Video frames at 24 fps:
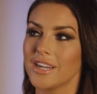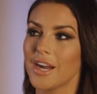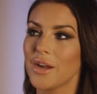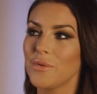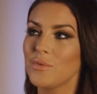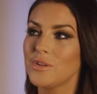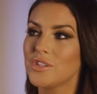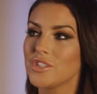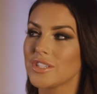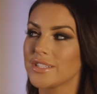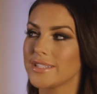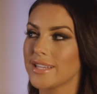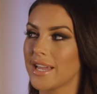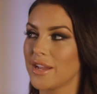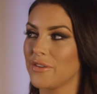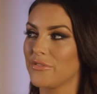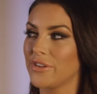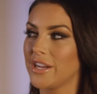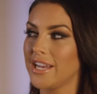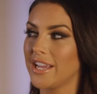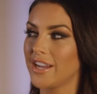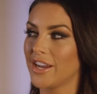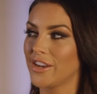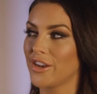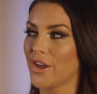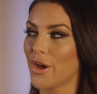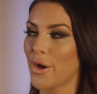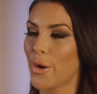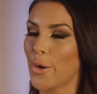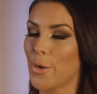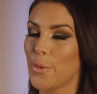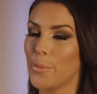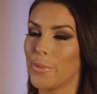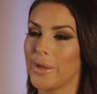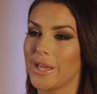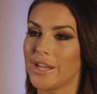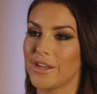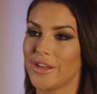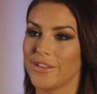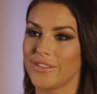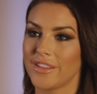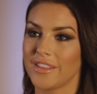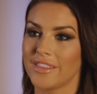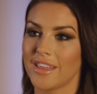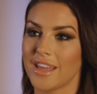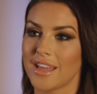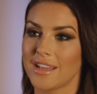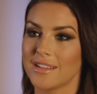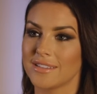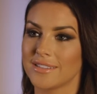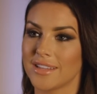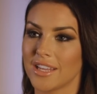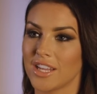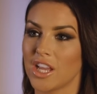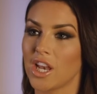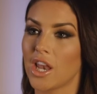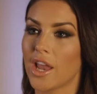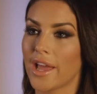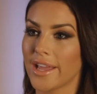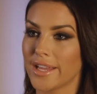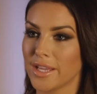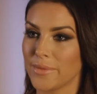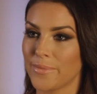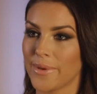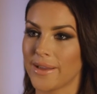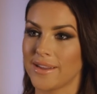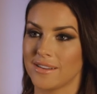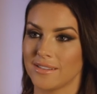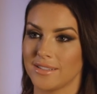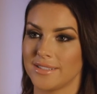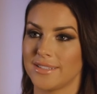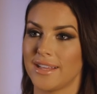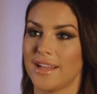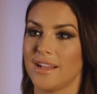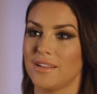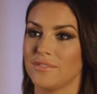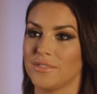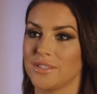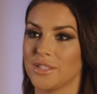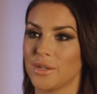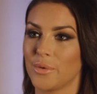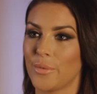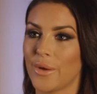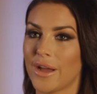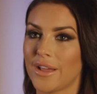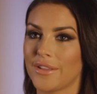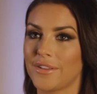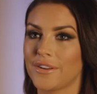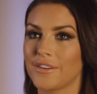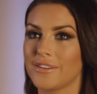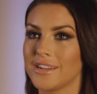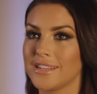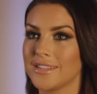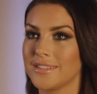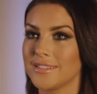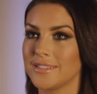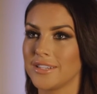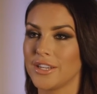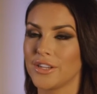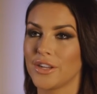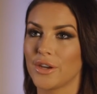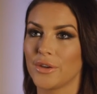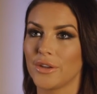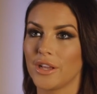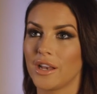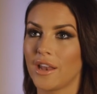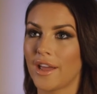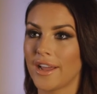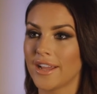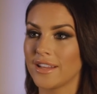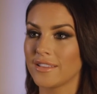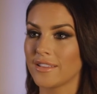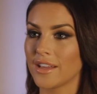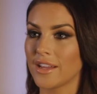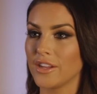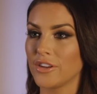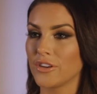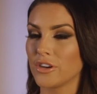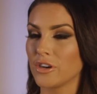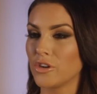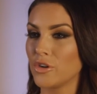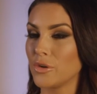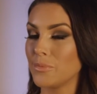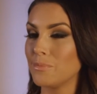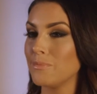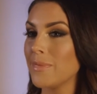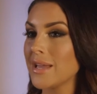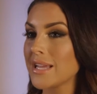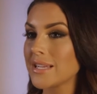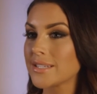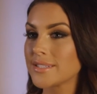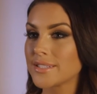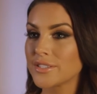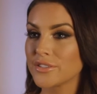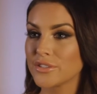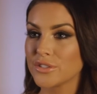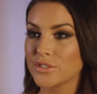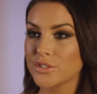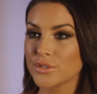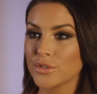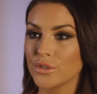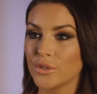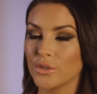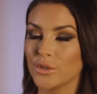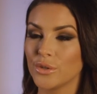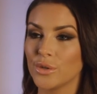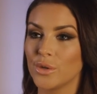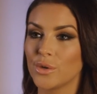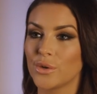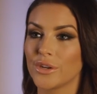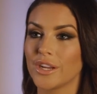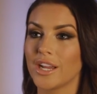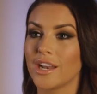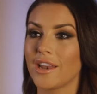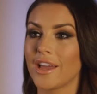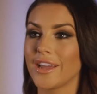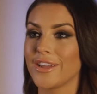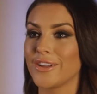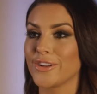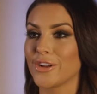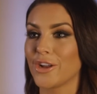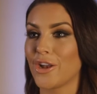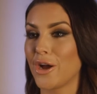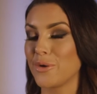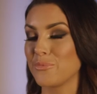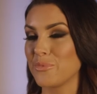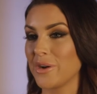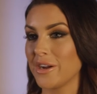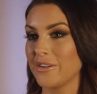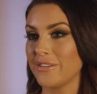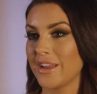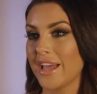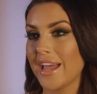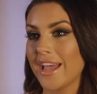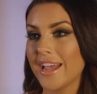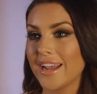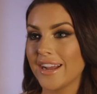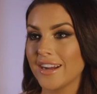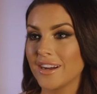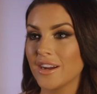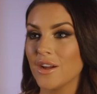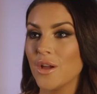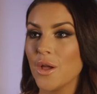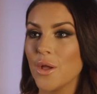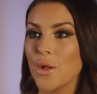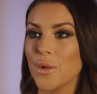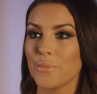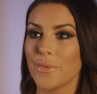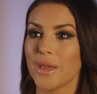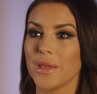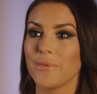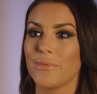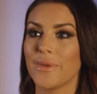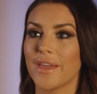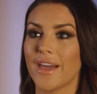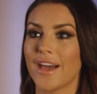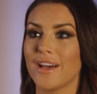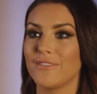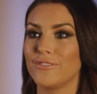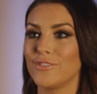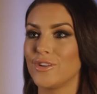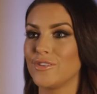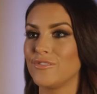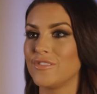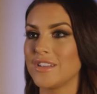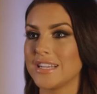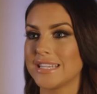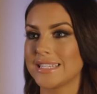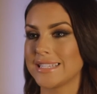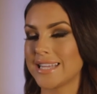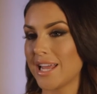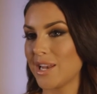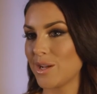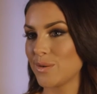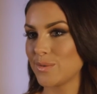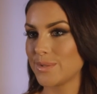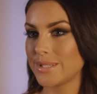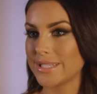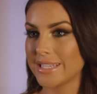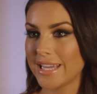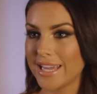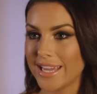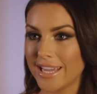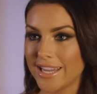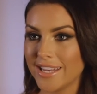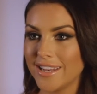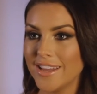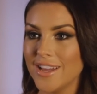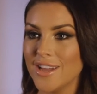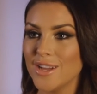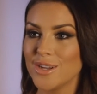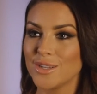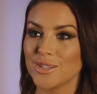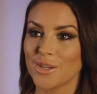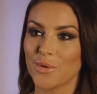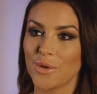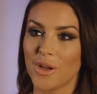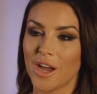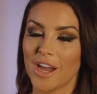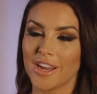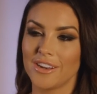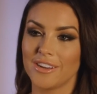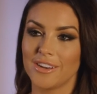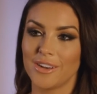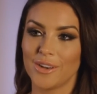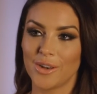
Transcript: I would just say really kind of home in on the things that you like about yourself. So whether it's, you know, you like that you're a good mixer in school, or you like your long brown hair, maybe you have lovely sallow skin, don't kind of